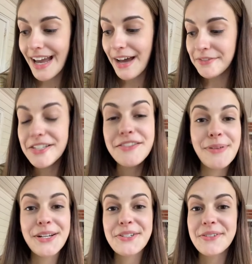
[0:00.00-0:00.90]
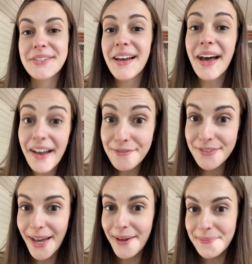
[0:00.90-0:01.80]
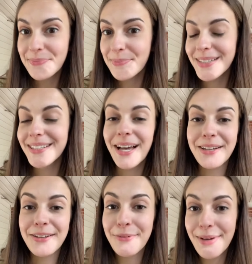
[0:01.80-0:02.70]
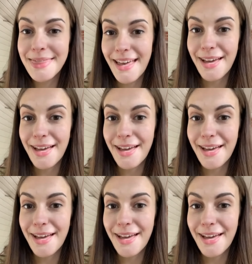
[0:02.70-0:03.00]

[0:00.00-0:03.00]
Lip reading: I have lots of pictures of them, but none with